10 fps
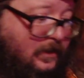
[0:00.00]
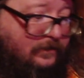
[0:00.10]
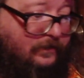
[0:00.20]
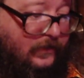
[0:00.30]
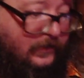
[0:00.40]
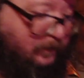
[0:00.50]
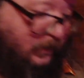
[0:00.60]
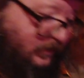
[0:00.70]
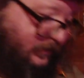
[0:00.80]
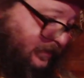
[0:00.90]
First
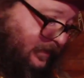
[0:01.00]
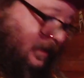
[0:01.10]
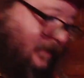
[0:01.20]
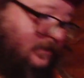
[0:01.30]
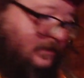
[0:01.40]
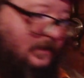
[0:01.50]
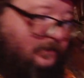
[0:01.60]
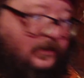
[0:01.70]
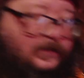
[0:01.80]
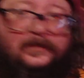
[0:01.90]
person. I haven't seen a
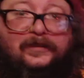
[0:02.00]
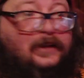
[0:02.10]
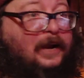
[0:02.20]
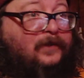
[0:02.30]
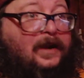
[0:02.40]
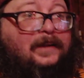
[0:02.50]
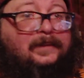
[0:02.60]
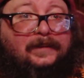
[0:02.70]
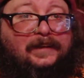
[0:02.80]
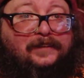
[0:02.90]
first.
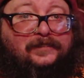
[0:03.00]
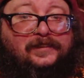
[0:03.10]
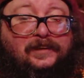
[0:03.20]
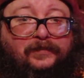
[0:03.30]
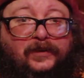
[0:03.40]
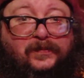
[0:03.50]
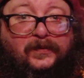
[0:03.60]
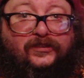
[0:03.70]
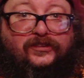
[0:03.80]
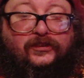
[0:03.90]
Ironically, I haven't seen a first
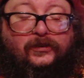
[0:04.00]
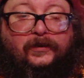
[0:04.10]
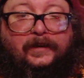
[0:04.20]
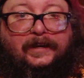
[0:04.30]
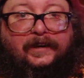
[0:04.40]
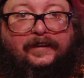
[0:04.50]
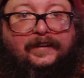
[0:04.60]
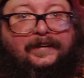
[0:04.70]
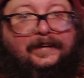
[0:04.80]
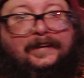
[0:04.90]
person shooter here
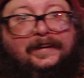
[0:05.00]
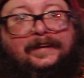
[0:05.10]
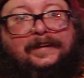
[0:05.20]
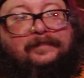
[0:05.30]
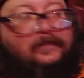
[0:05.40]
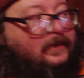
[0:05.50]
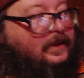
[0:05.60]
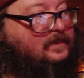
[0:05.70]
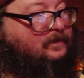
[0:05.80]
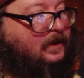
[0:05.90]
for an
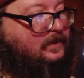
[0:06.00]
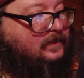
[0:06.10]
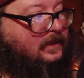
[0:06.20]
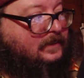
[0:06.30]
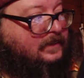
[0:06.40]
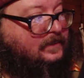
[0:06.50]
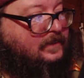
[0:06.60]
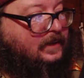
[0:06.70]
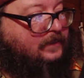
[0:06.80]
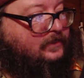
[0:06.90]
Xbox lot. That's
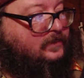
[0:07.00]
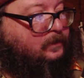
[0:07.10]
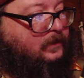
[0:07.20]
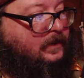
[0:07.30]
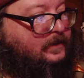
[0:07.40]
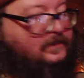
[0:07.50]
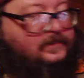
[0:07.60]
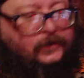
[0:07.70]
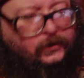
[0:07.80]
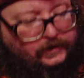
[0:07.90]
kind of a surprise.
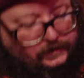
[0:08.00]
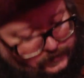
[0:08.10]
Stolen.